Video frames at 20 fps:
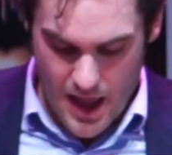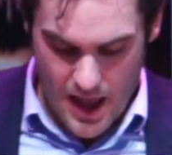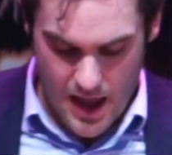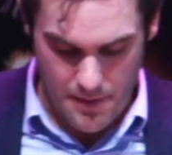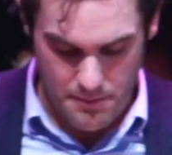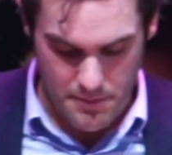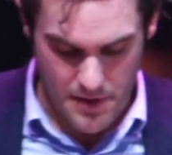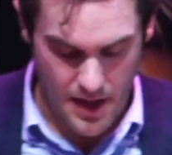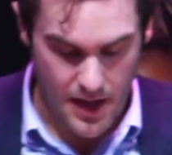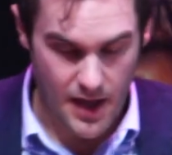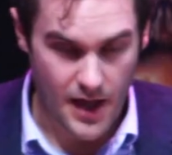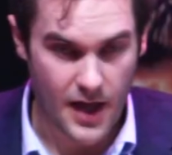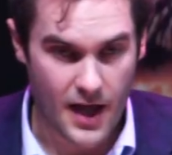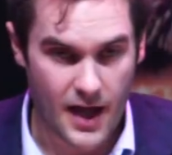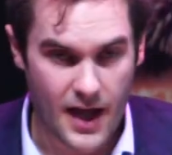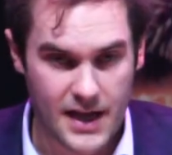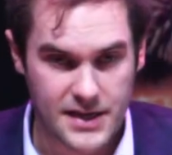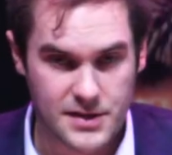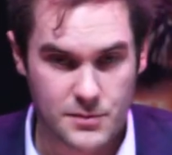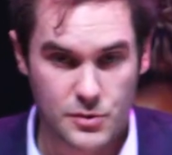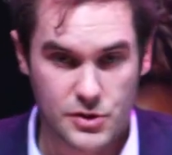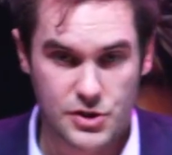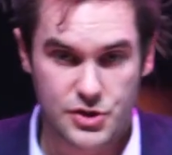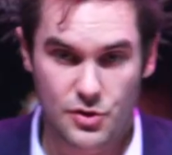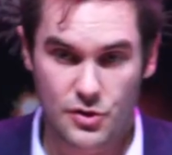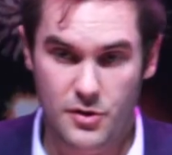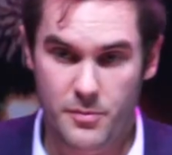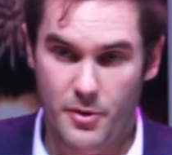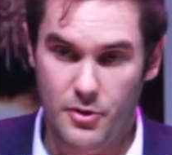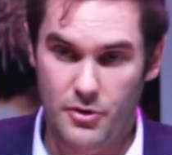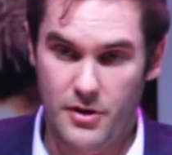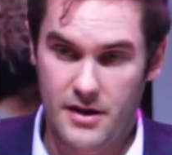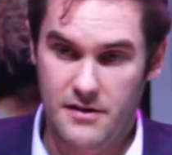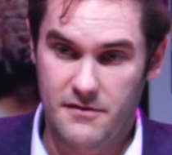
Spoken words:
I did want to talk about